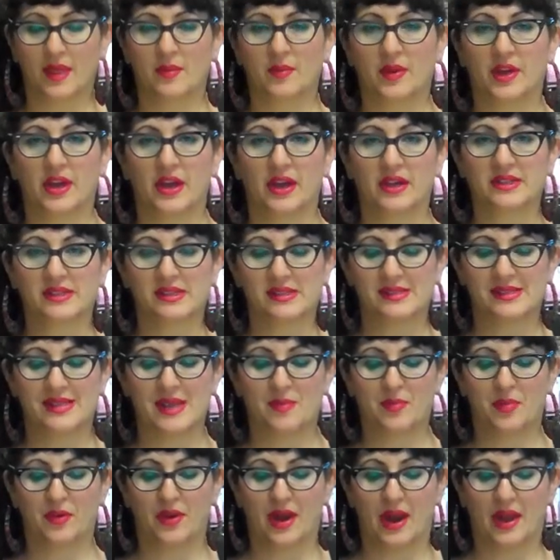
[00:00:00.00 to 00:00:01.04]
we're going to
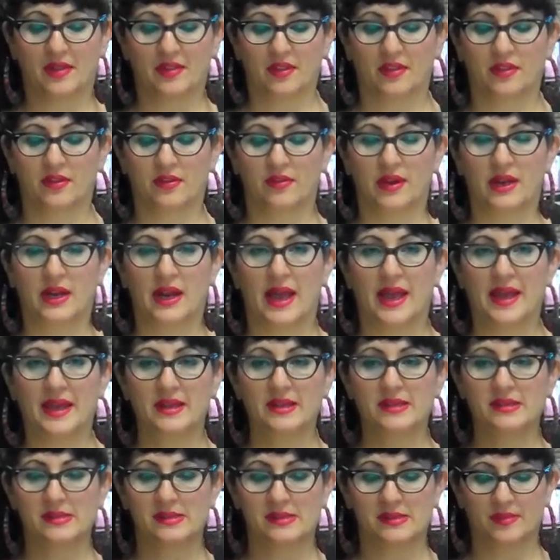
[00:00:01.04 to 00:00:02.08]
separate the 3
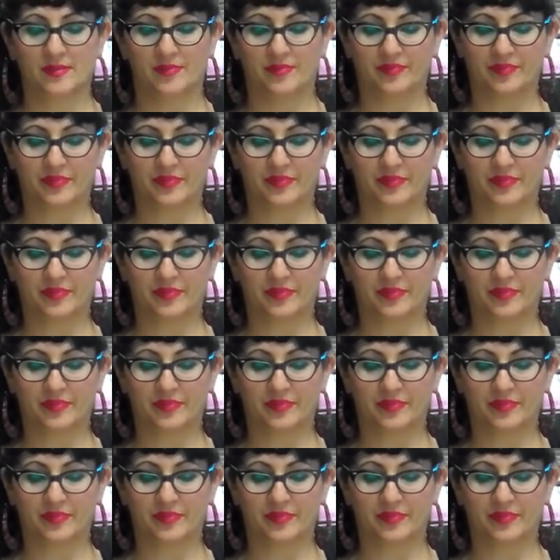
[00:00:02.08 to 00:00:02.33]
layers